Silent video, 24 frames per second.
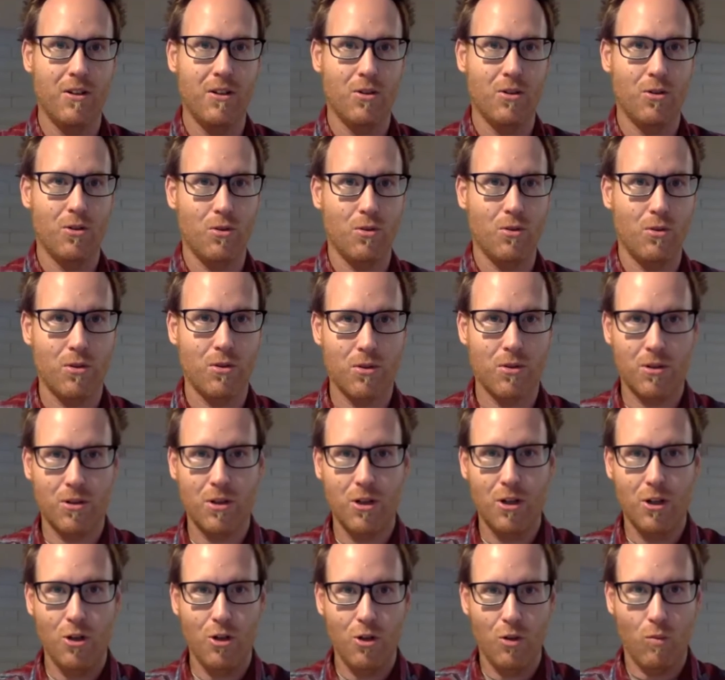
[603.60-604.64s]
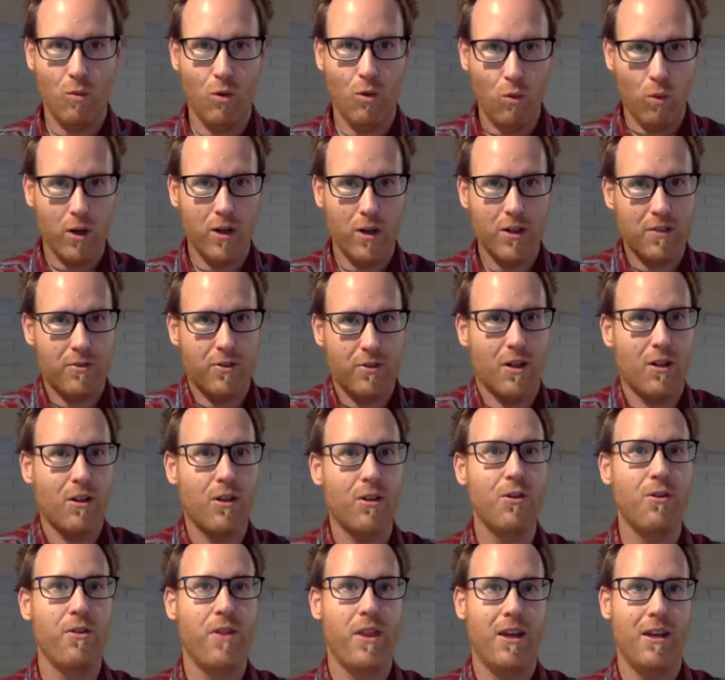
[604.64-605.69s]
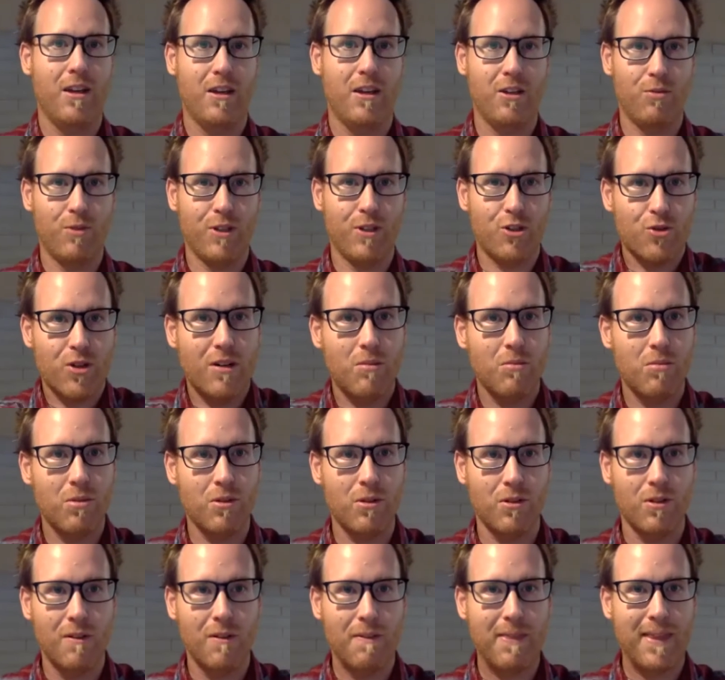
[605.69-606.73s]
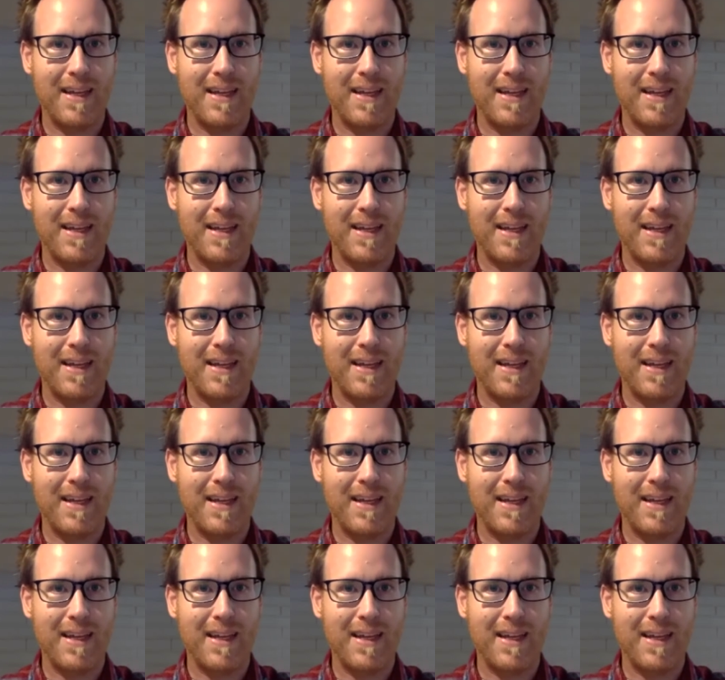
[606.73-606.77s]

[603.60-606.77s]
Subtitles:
Or we'll wear different clothing because we tremble